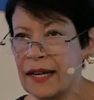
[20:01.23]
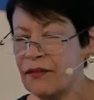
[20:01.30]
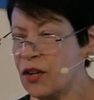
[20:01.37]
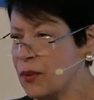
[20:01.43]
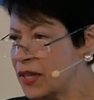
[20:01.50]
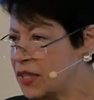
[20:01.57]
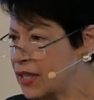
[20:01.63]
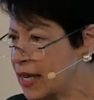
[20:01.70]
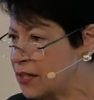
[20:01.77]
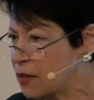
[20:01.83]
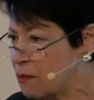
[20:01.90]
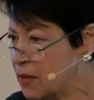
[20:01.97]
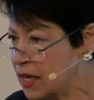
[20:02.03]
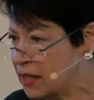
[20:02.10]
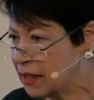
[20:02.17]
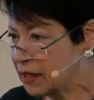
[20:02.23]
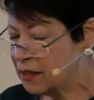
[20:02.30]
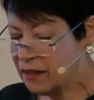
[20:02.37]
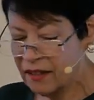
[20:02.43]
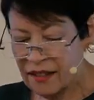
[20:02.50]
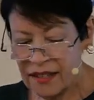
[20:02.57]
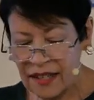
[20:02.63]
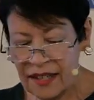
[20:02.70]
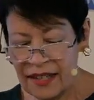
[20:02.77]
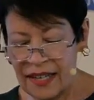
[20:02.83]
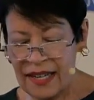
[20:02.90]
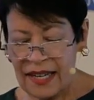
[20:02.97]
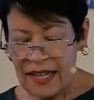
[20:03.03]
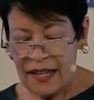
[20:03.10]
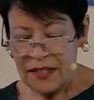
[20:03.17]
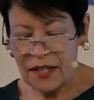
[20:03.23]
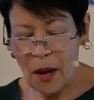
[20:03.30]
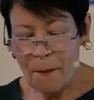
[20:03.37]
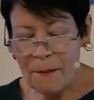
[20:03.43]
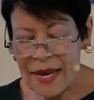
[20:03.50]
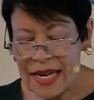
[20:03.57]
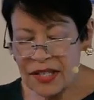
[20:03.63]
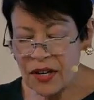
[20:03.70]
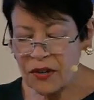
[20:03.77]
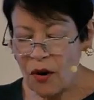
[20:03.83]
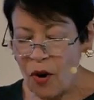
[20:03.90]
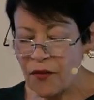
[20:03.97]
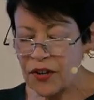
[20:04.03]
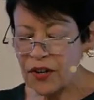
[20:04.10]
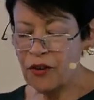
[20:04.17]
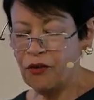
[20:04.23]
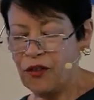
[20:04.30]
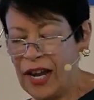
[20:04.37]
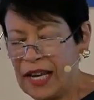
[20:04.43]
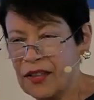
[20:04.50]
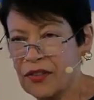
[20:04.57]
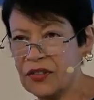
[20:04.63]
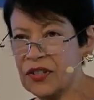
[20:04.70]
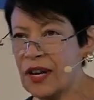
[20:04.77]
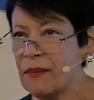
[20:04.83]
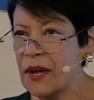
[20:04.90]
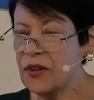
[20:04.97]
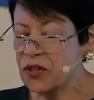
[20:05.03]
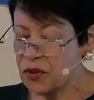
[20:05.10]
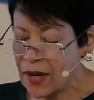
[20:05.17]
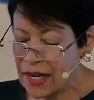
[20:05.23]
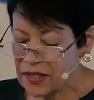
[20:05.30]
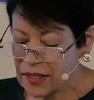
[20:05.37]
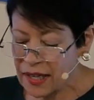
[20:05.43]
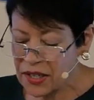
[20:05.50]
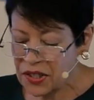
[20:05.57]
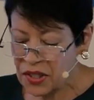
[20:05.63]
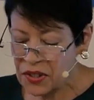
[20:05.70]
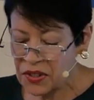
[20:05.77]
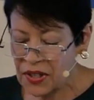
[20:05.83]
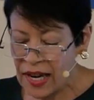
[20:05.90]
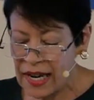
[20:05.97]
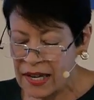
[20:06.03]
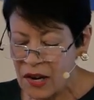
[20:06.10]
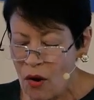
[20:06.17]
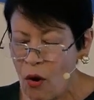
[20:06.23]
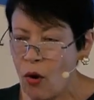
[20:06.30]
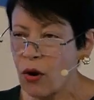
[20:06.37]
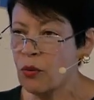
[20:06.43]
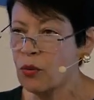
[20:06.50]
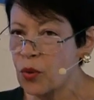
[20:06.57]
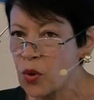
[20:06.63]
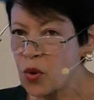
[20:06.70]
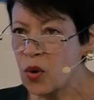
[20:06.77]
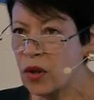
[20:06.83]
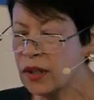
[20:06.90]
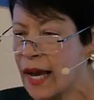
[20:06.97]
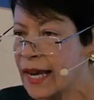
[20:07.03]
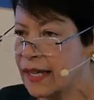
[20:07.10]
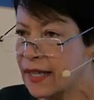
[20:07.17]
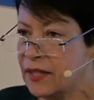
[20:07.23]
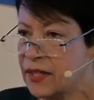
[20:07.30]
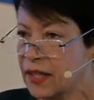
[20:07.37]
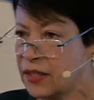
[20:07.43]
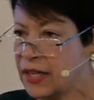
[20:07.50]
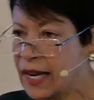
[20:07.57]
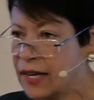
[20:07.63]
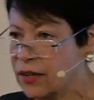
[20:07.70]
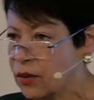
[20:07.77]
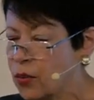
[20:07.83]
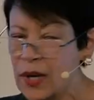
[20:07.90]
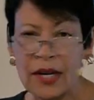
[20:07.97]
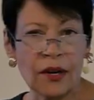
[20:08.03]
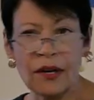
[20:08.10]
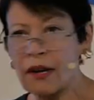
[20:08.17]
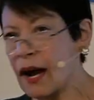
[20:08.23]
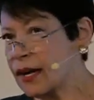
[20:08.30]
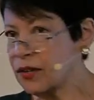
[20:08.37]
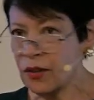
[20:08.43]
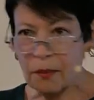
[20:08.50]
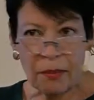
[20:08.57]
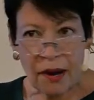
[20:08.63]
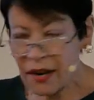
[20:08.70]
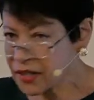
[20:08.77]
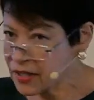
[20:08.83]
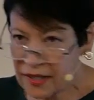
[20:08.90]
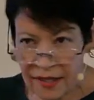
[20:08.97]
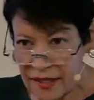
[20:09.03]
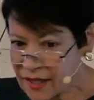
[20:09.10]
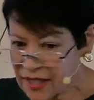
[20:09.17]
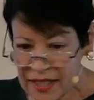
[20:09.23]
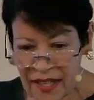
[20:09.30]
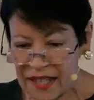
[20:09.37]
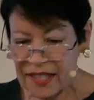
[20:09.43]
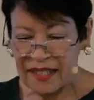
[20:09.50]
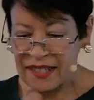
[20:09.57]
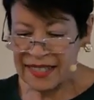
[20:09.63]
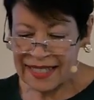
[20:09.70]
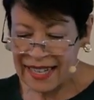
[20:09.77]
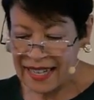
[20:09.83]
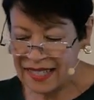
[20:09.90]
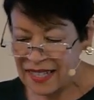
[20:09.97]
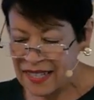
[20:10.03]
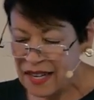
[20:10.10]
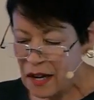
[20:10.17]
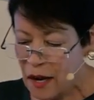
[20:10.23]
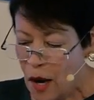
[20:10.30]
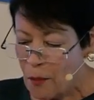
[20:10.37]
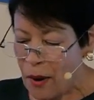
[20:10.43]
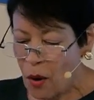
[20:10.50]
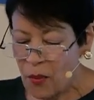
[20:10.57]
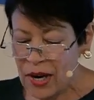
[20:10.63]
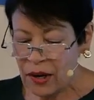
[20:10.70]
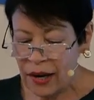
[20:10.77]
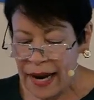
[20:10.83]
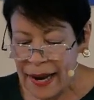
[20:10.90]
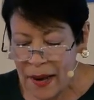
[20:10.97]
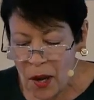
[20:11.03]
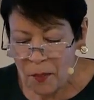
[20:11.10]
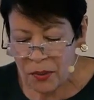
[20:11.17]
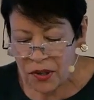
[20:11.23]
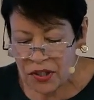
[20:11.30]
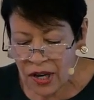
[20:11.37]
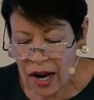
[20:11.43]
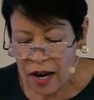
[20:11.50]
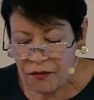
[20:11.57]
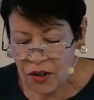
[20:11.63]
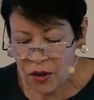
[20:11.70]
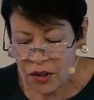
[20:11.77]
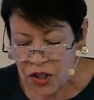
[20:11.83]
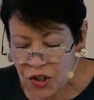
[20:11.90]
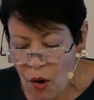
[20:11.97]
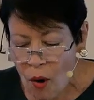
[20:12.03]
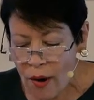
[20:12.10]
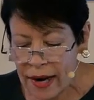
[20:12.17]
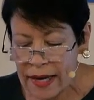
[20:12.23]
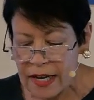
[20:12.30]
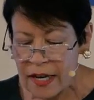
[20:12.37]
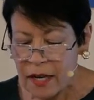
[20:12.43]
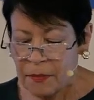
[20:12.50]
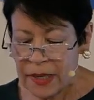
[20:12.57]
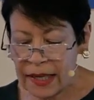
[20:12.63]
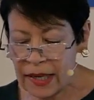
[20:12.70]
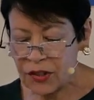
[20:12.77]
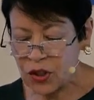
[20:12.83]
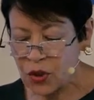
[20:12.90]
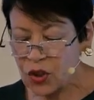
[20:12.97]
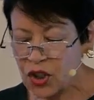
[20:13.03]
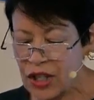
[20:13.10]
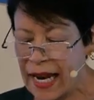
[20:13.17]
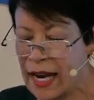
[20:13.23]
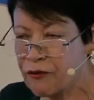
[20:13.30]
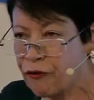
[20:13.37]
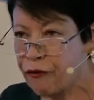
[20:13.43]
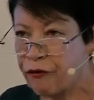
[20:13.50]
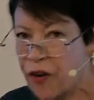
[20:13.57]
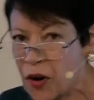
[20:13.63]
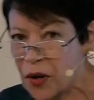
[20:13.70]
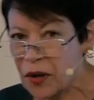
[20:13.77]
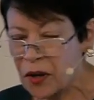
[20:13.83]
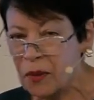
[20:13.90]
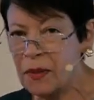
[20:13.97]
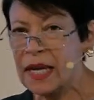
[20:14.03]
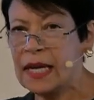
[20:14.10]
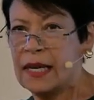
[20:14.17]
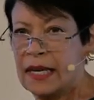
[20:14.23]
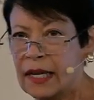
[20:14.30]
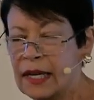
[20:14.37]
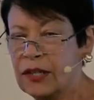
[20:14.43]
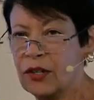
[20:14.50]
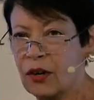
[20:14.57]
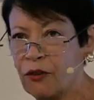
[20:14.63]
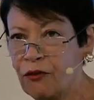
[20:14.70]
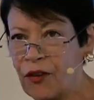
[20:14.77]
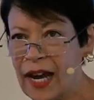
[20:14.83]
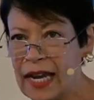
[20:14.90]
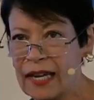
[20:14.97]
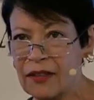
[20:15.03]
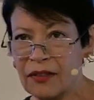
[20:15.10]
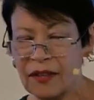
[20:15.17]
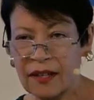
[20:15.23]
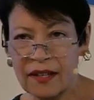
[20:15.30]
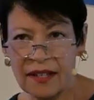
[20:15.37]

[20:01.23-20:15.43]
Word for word: Everyone say dominion. Dominion over your faith. Some other translations say, or rule like a dictator. We are not your bosses, he said, but we are helpers of your joy because you stand firm in your faith.